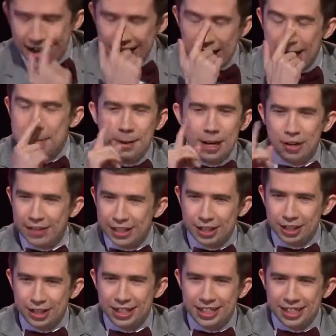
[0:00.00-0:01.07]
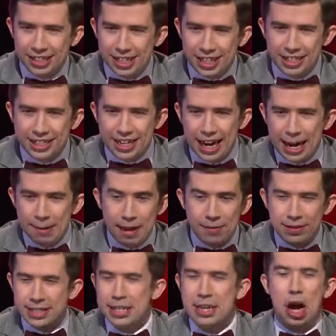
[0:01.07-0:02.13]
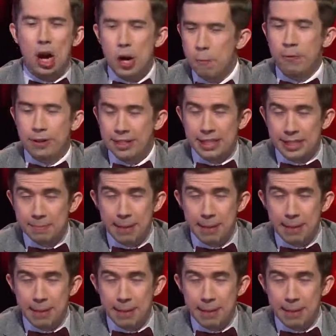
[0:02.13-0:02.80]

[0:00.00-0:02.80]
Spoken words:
I'm going to introduce you to this game. There is no Princess